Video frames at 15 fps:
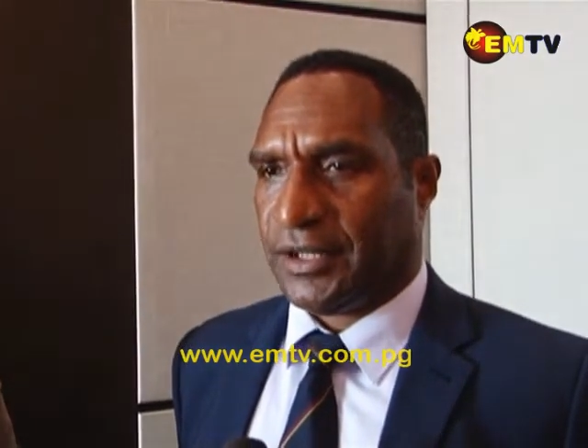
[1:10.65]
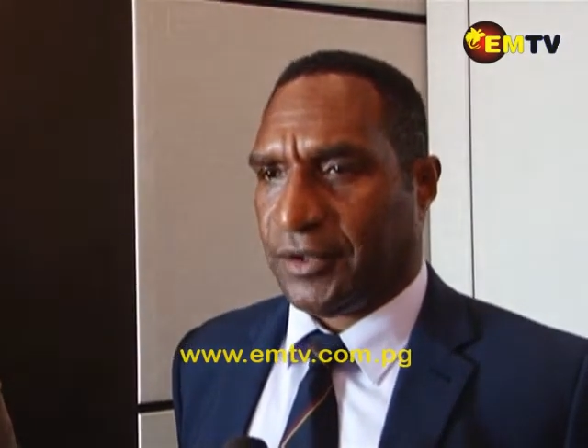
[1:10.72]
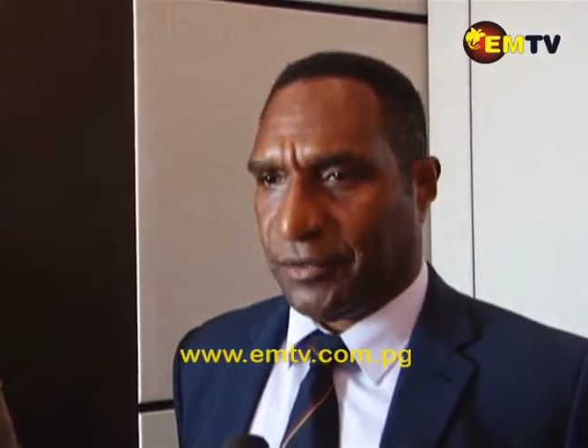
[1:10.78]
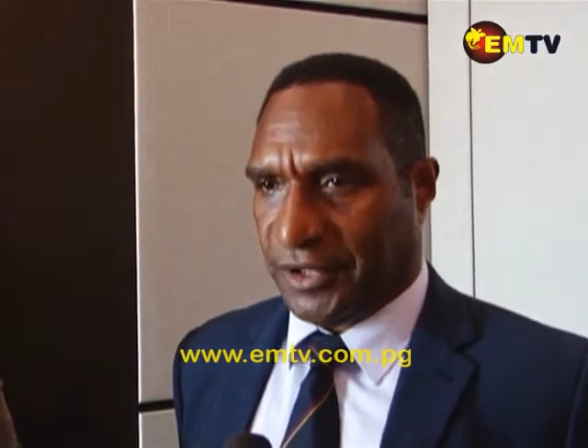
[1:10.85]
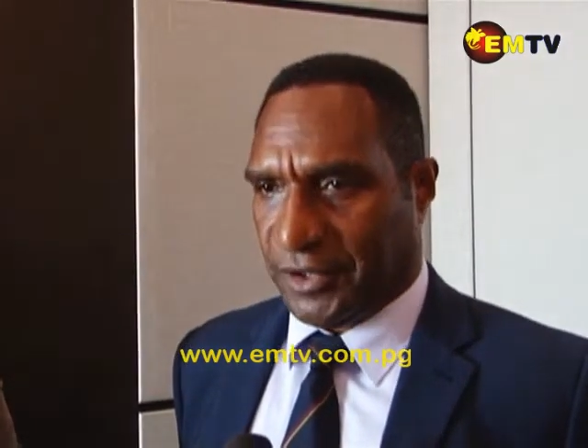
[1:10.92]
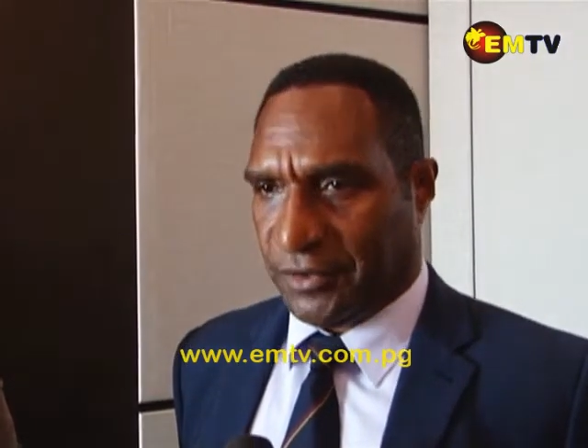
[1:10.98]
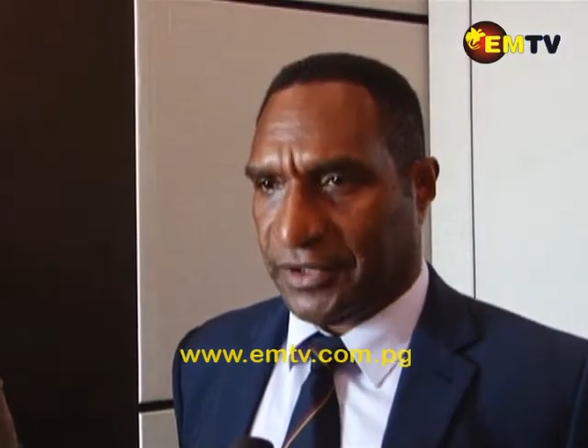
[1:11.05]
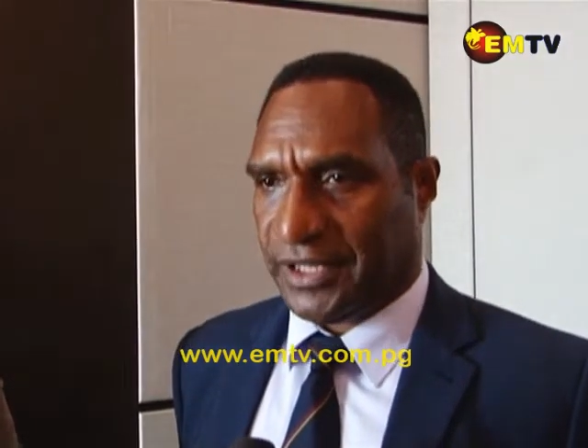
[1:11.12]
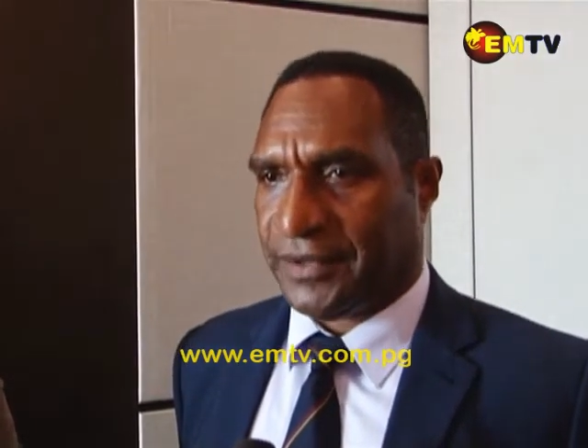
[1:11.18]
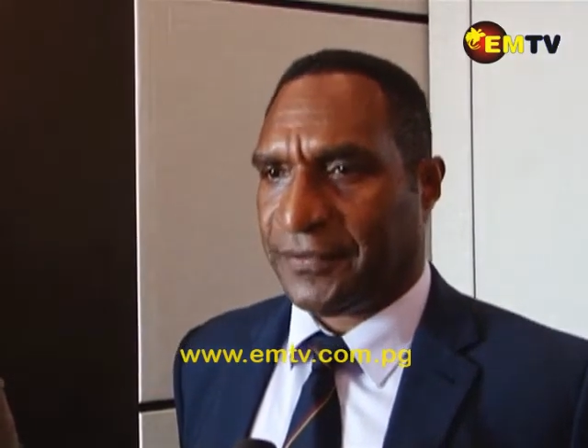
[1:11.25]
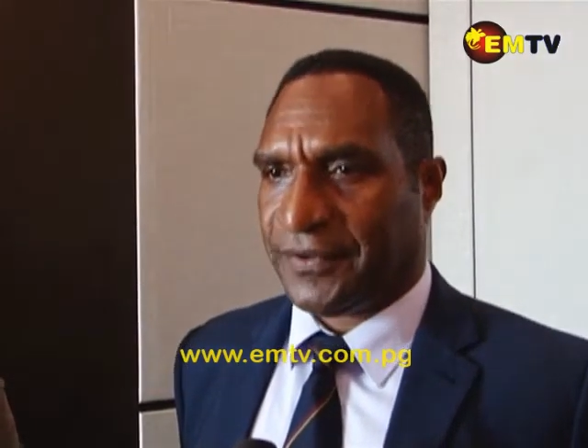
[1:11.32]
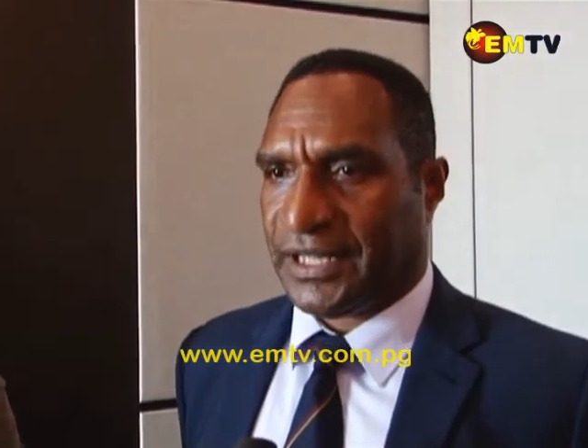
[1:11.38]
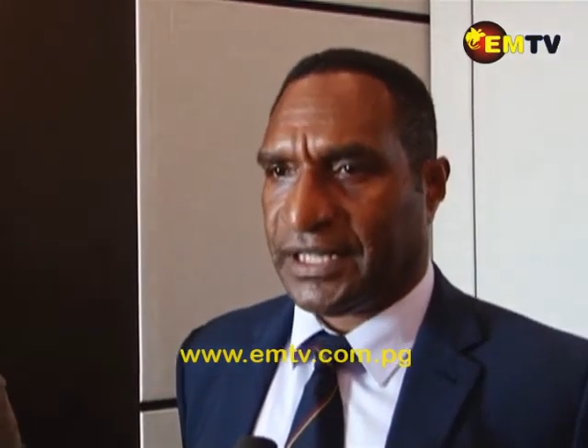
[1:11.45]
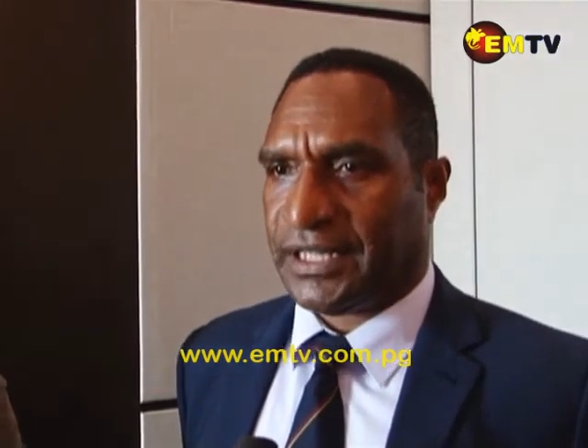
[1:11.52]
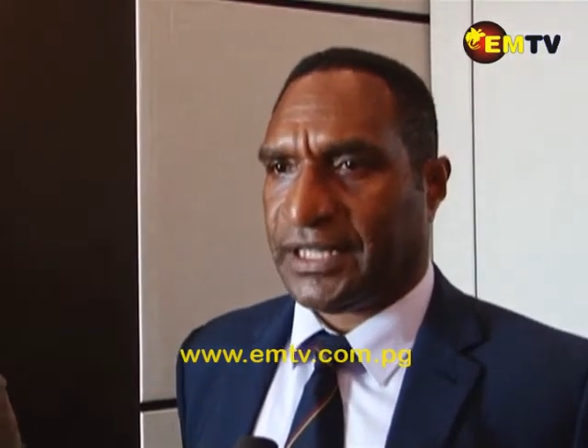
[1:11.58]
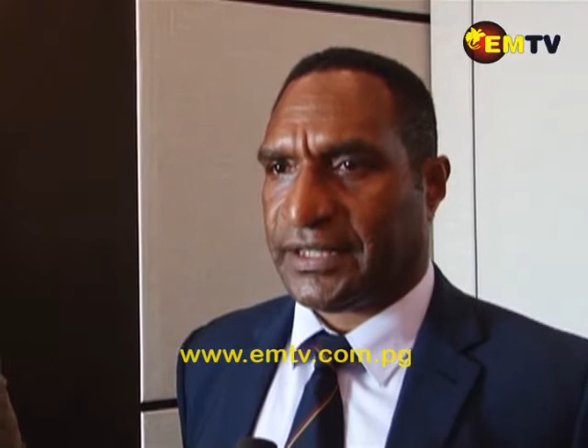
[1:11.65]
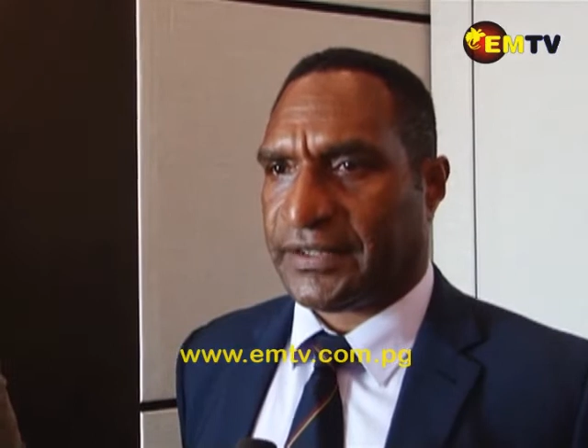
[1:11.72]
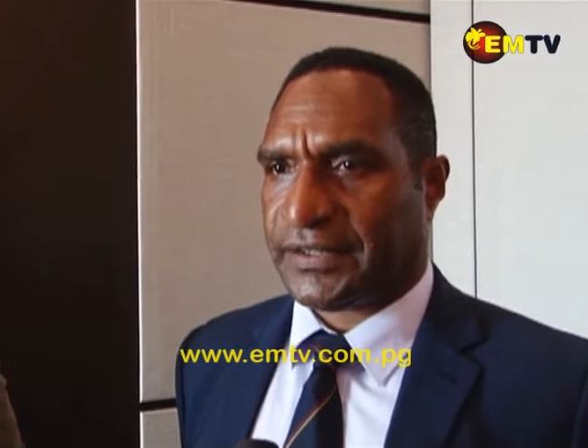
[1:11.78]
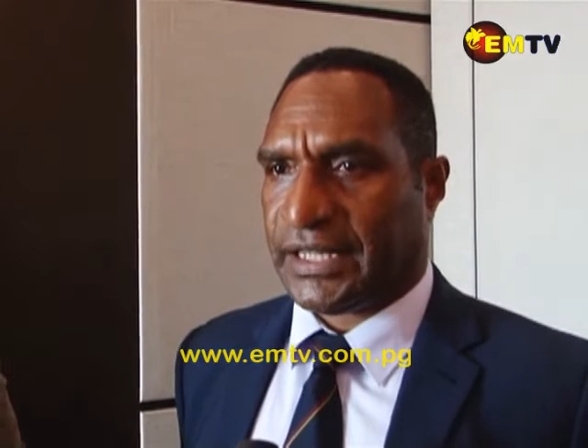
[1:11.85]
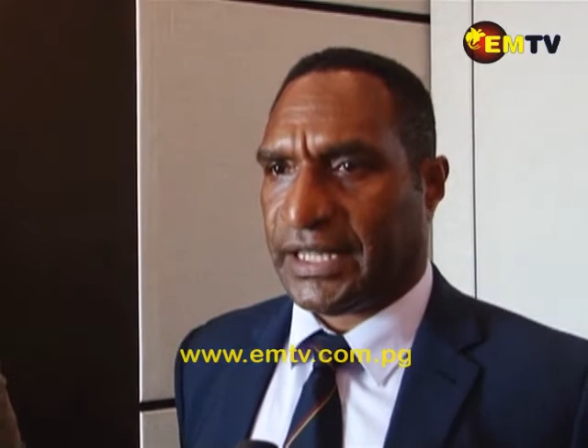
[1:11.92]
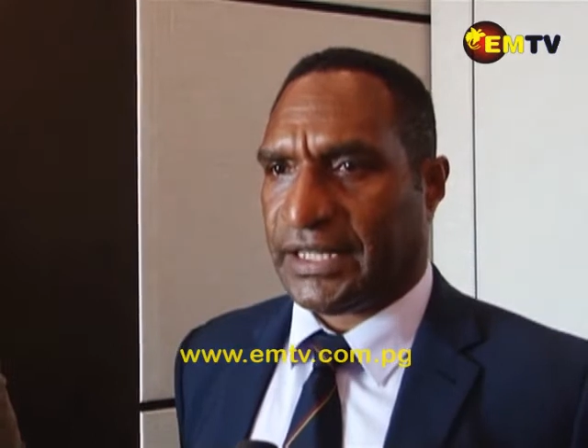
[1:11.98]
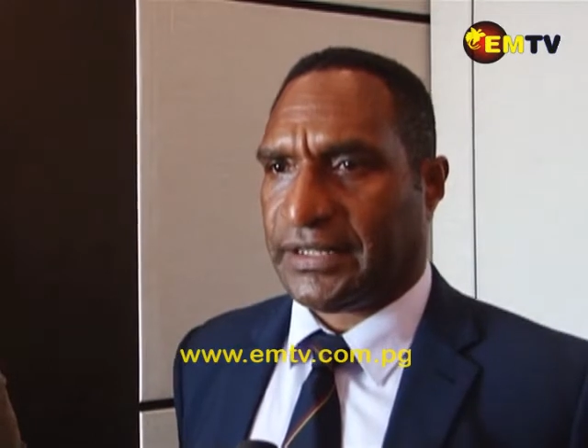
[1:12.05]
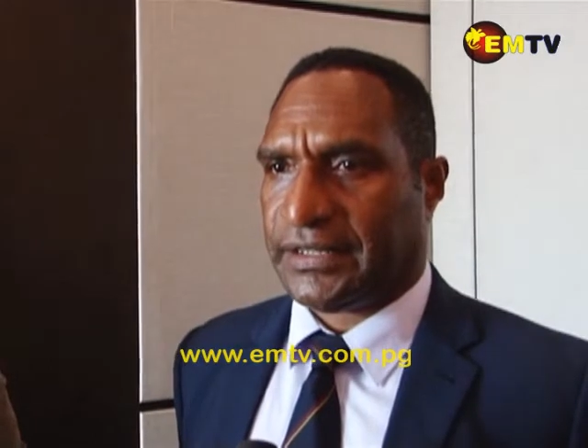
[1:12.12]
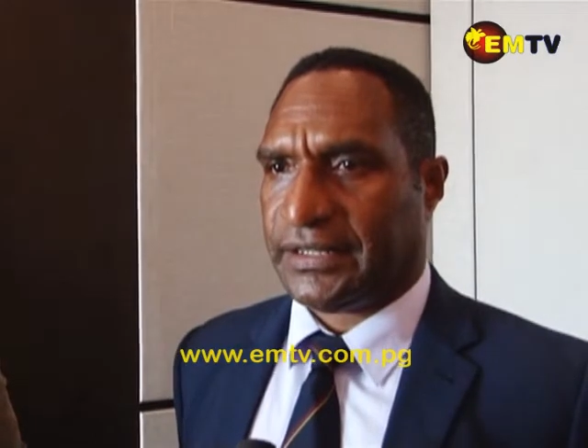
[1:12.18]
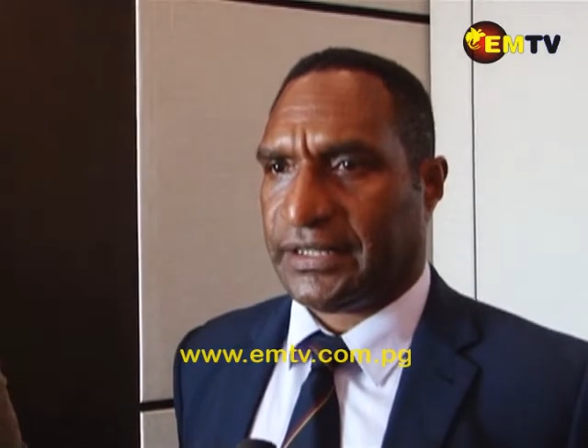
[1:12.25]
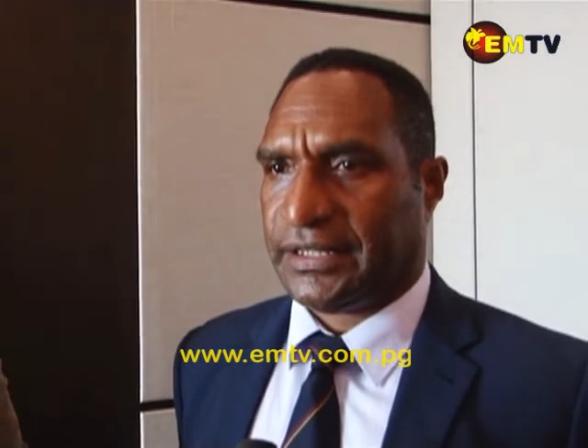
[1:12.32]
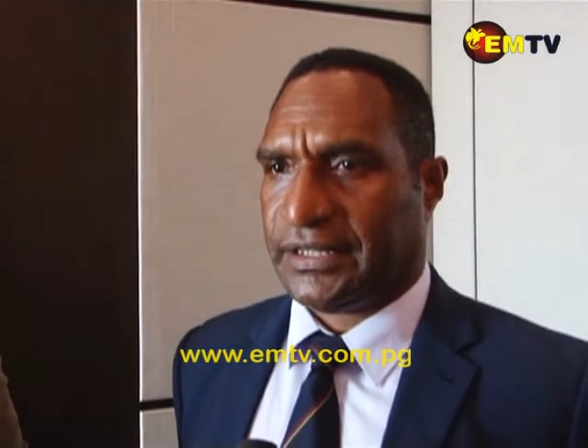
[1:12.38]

We know that funding is tight,